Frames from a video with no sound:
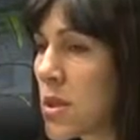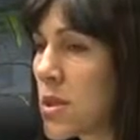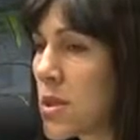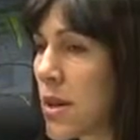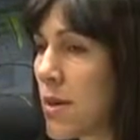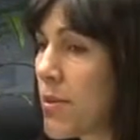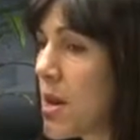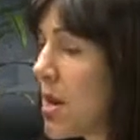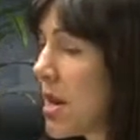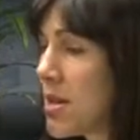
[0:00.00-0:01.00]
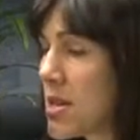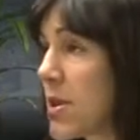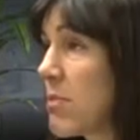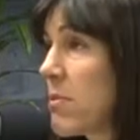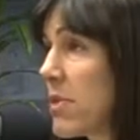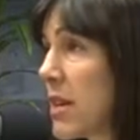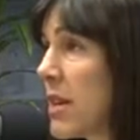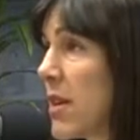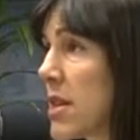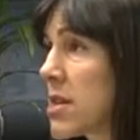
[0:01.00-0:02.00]
It's and there's been
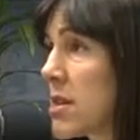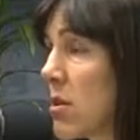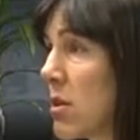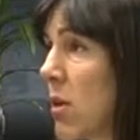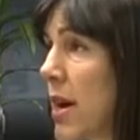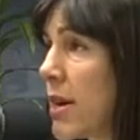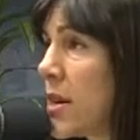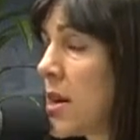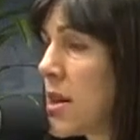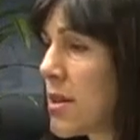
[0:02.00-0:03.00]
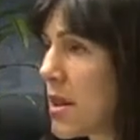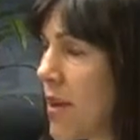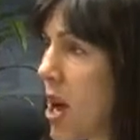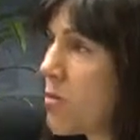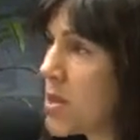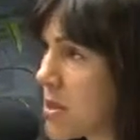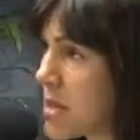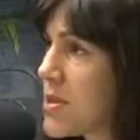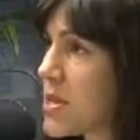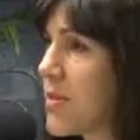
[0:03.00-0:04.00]
plenty of others along the way that have helped in
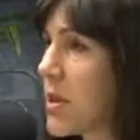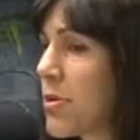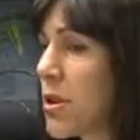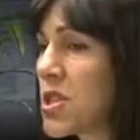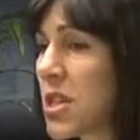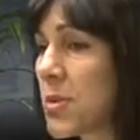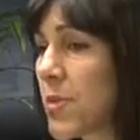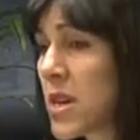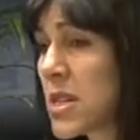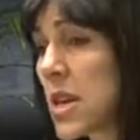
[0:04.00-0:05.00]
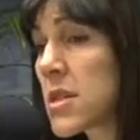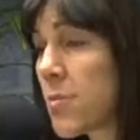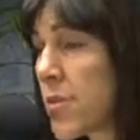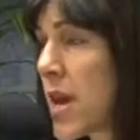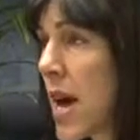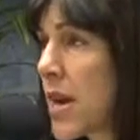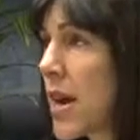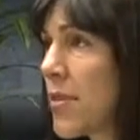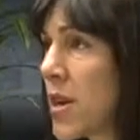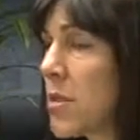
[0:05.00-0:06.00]
specific projects, but it's pretty hard
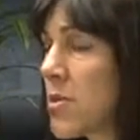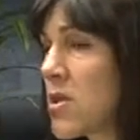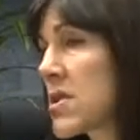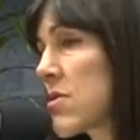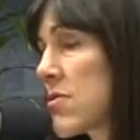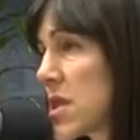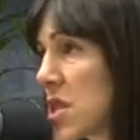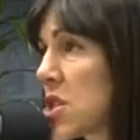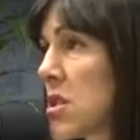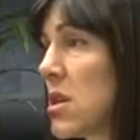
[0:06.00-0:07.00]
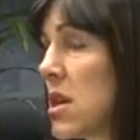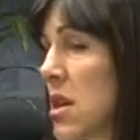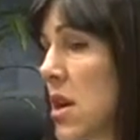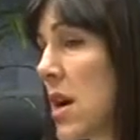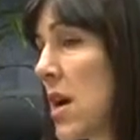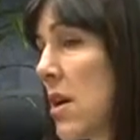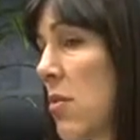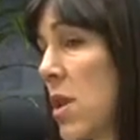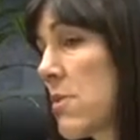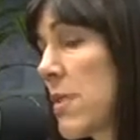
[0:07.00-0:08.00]
out there because of the recession.
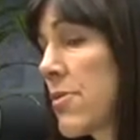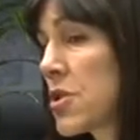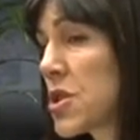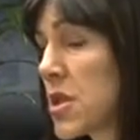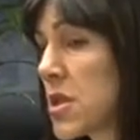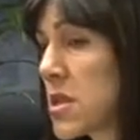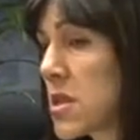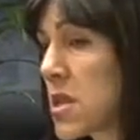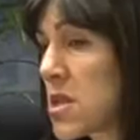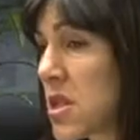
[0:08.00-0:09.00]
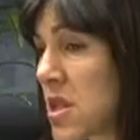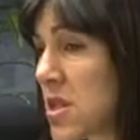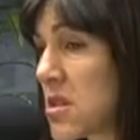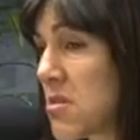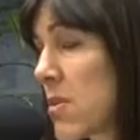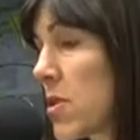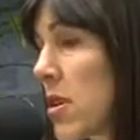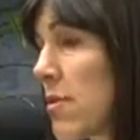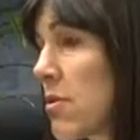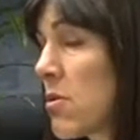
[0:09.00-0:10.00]
One of my projects this year just tipped
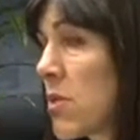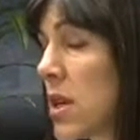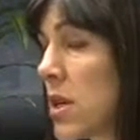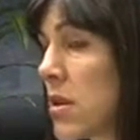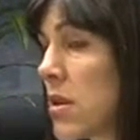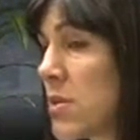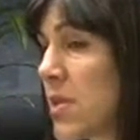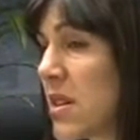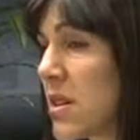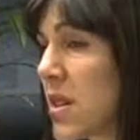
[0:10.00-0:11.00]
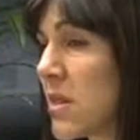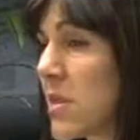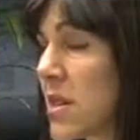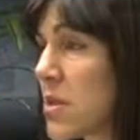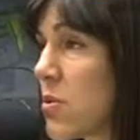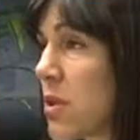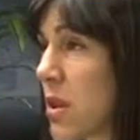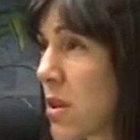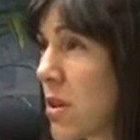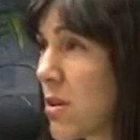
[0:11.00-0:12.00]
over. We spent 10 months
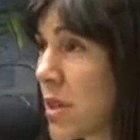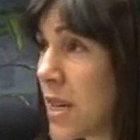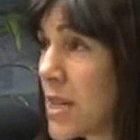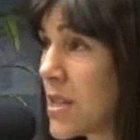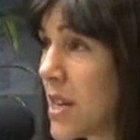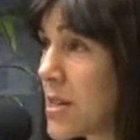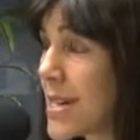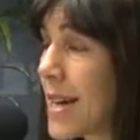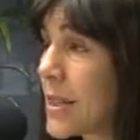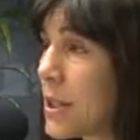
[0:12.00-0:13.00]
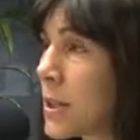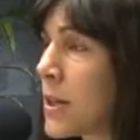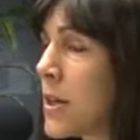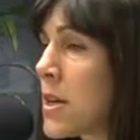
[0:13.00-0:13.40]
working on getting to the Antarctic.